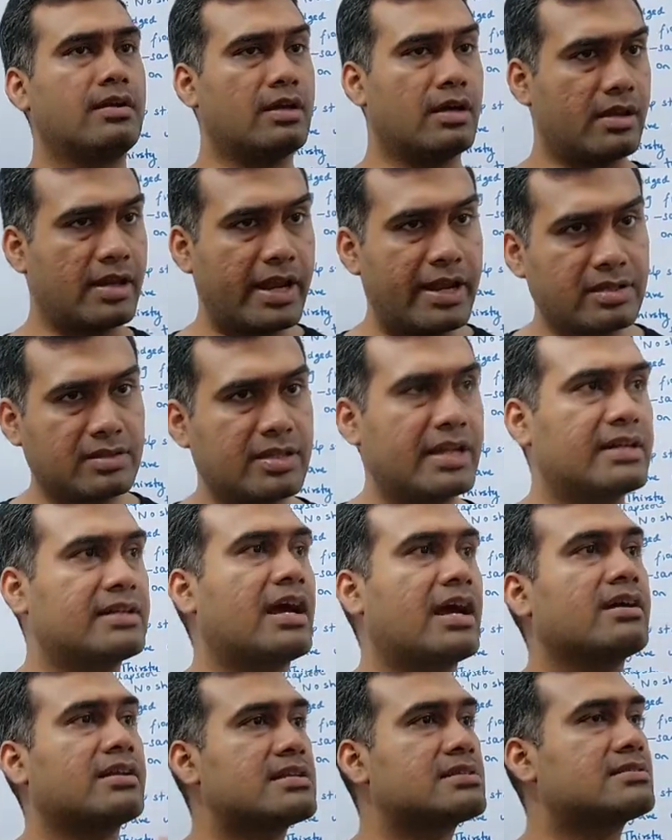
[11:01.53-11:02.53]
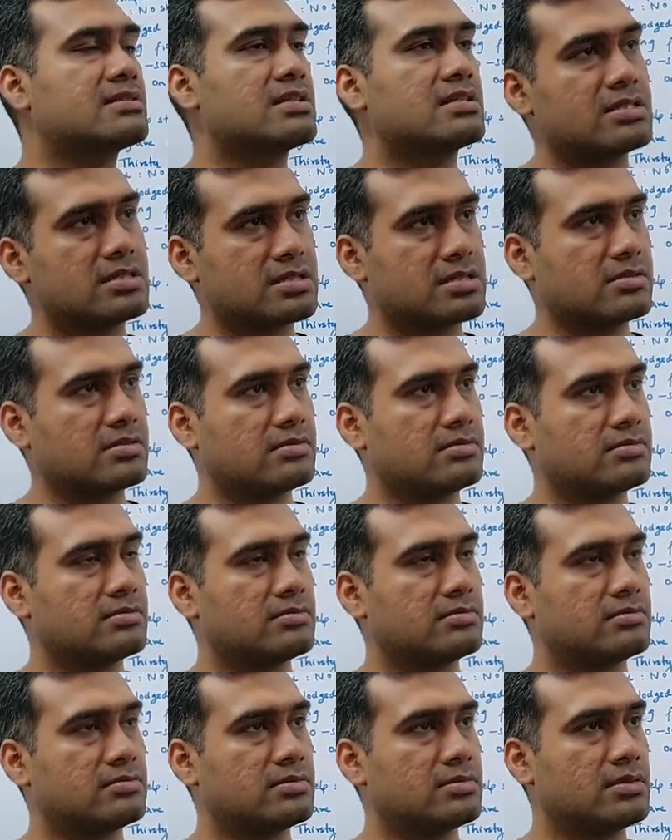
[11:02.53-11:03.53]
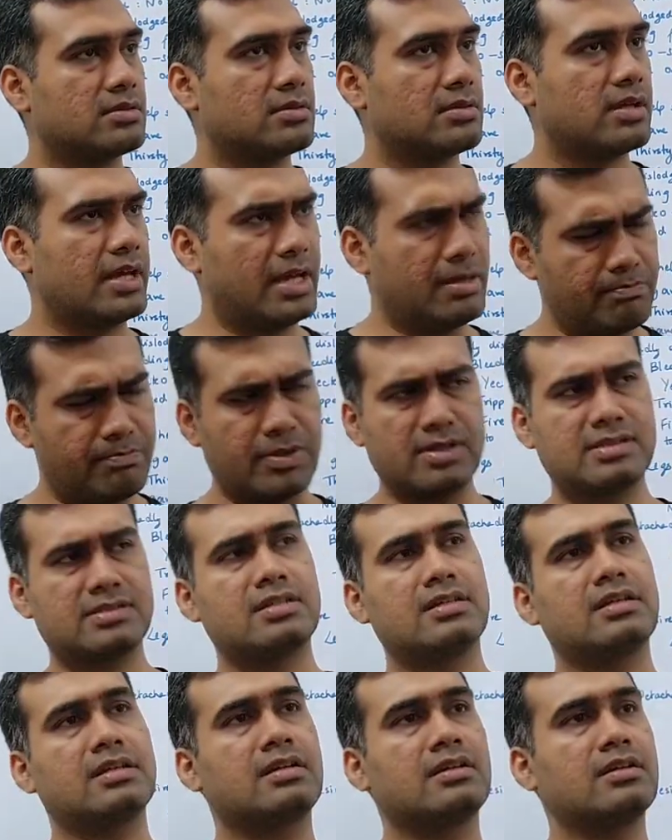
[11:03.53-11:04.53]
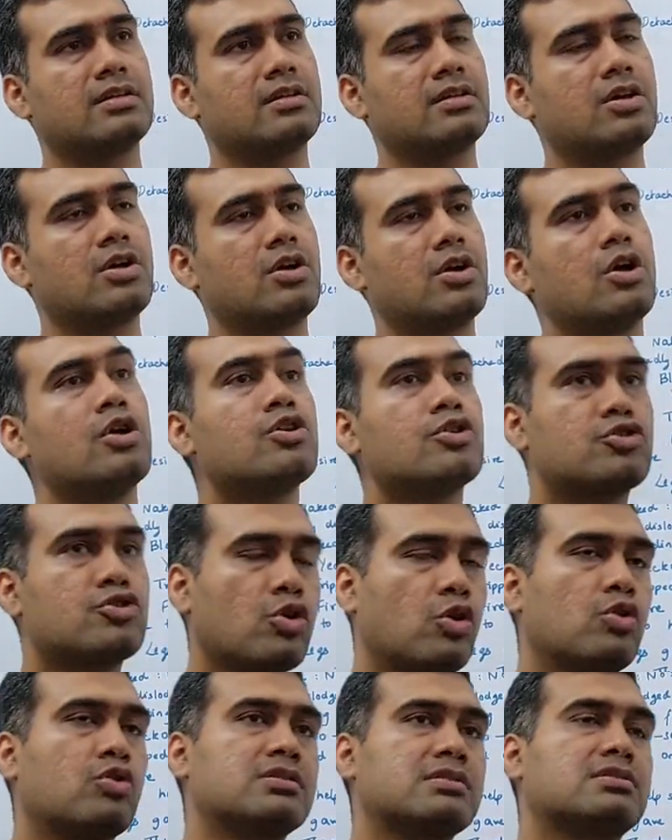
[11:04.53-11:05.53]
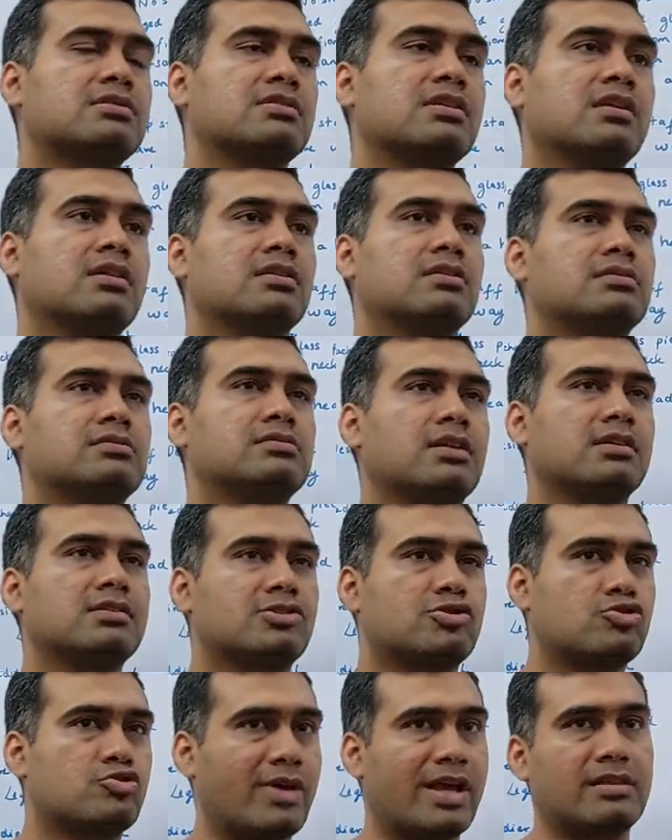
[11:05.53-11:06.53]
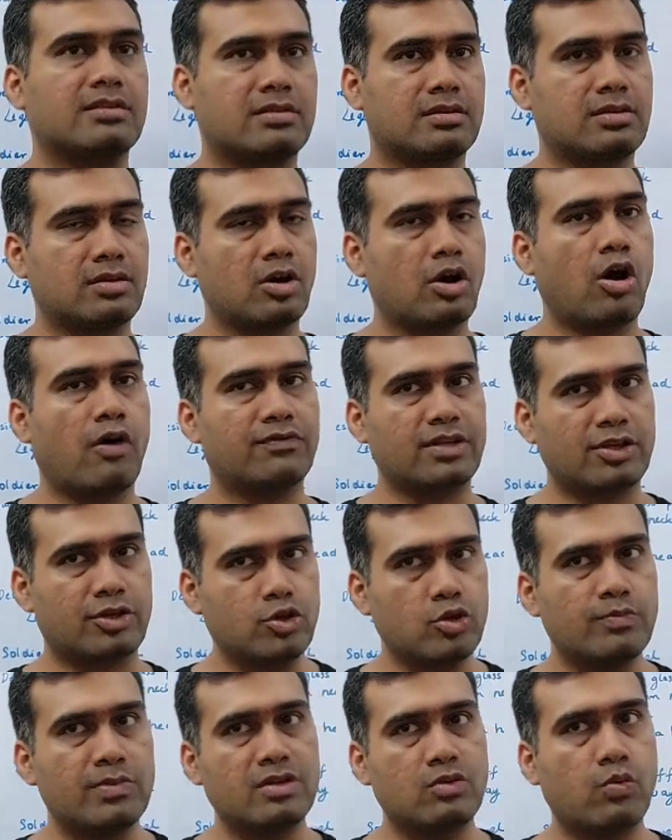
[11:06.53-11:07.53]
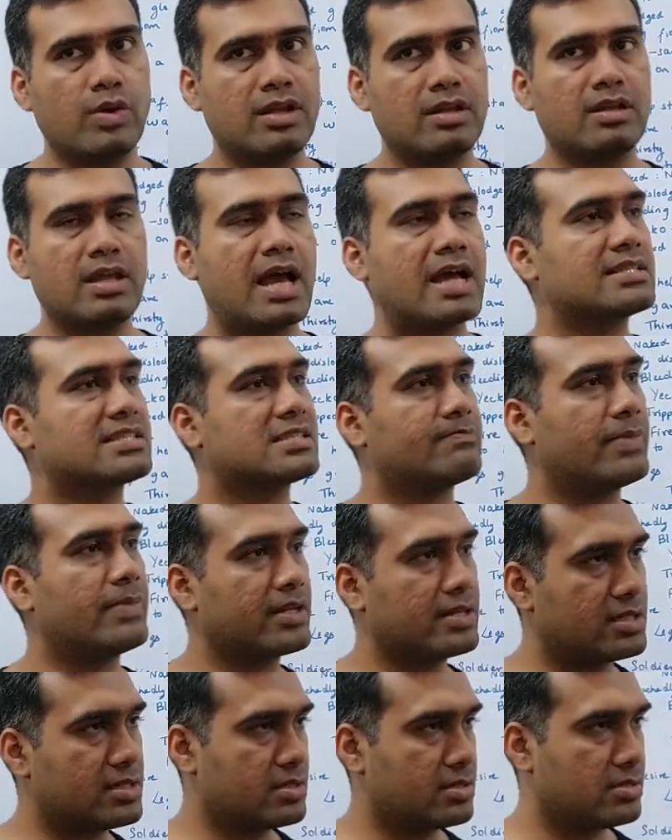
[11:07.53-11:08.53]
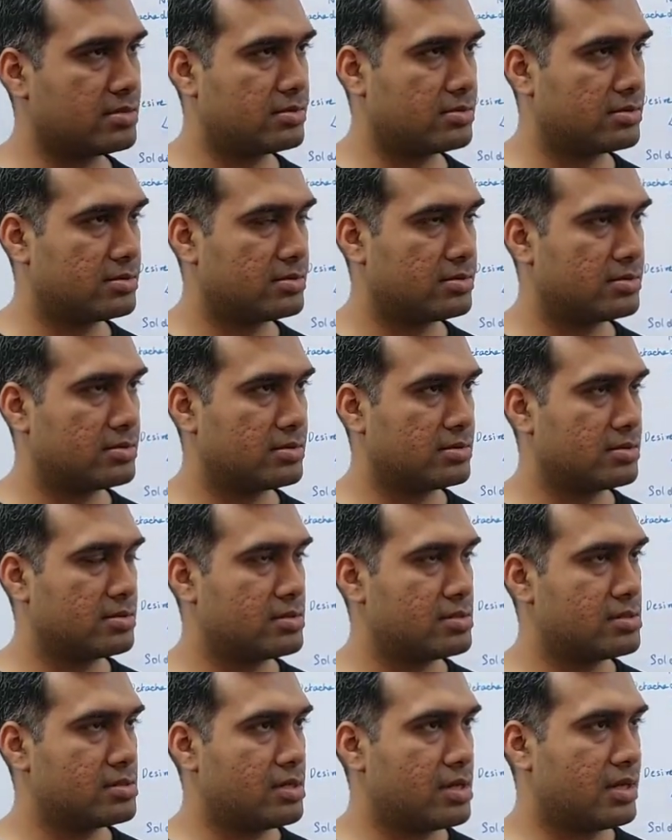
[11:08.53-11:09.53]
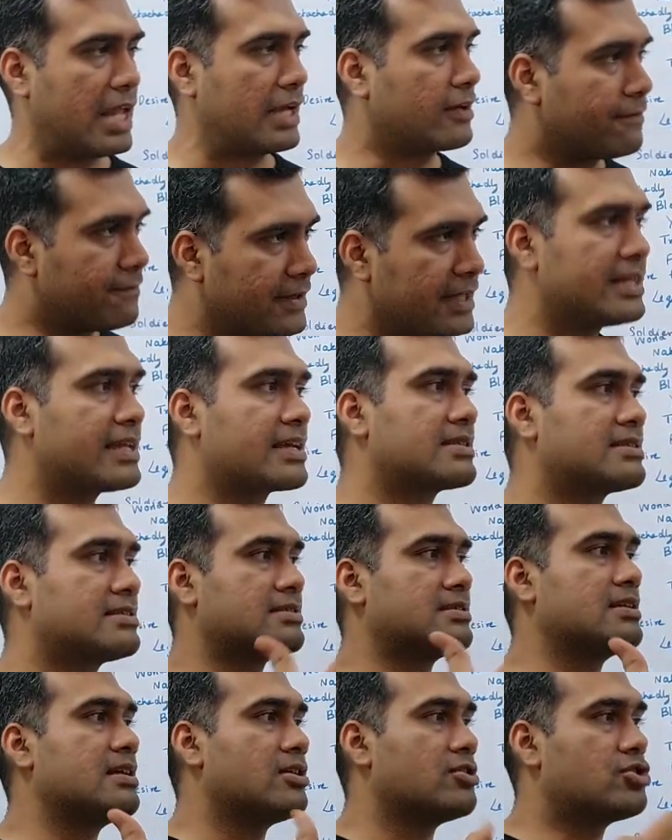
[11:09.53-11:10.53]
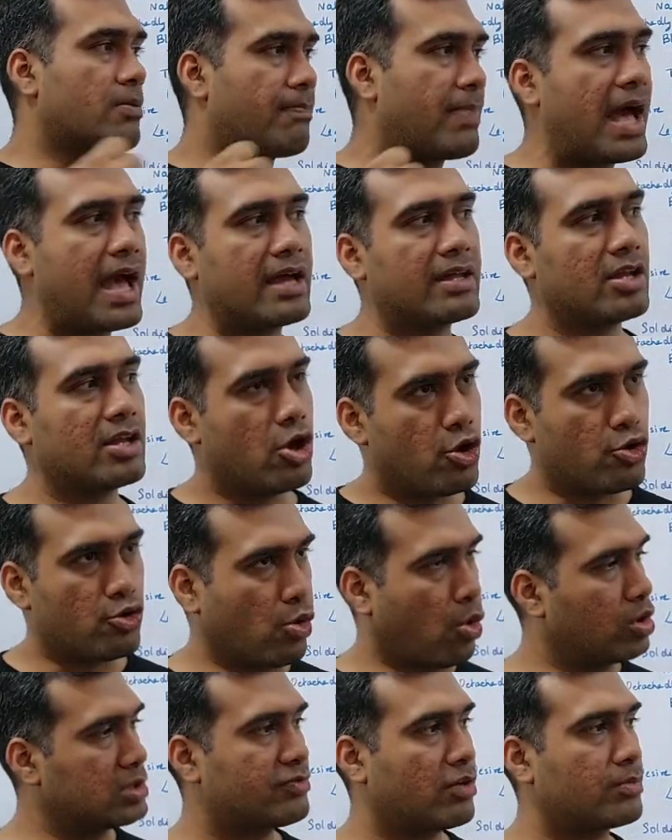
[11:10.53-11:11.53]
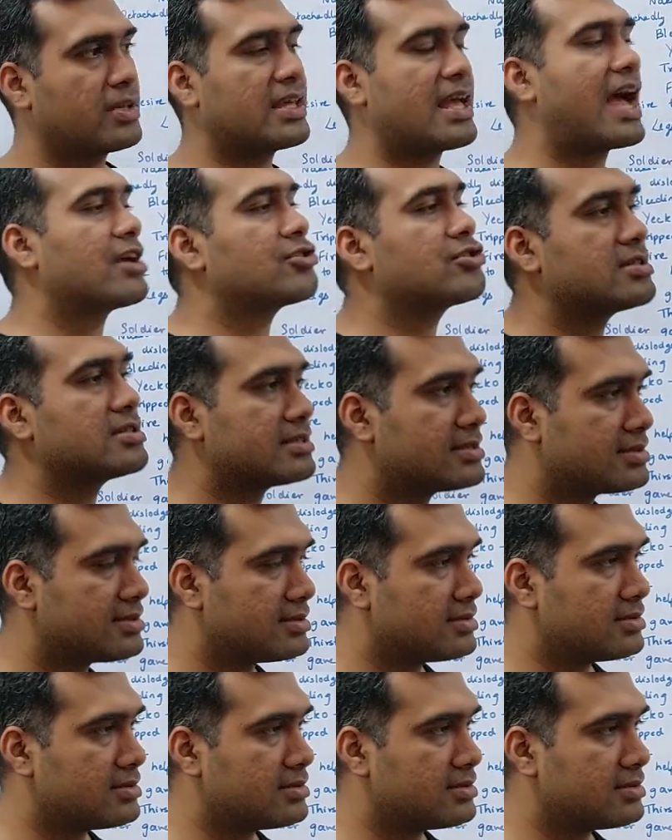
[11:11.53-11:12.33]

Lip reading: narrate the entire incident impersonally, shows the strength of the human will and spirit. Like a phoenix, Japan rose from the ashes.